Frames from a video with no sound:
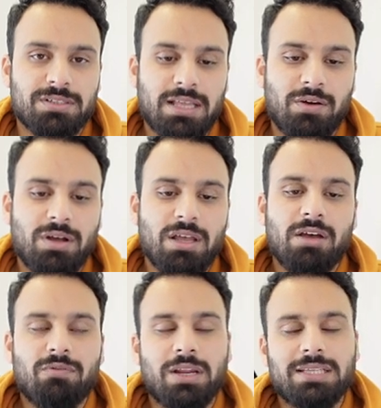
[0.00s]
Now,
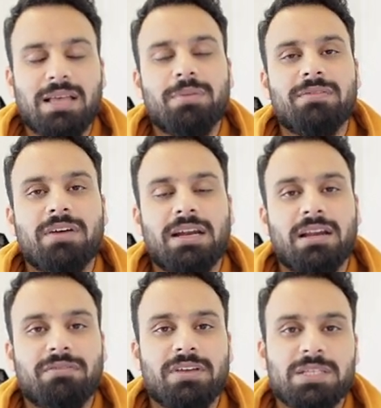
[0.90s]
for example, if I run
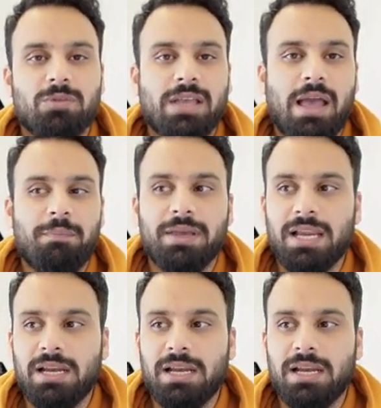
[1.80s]
a Facebook campaign,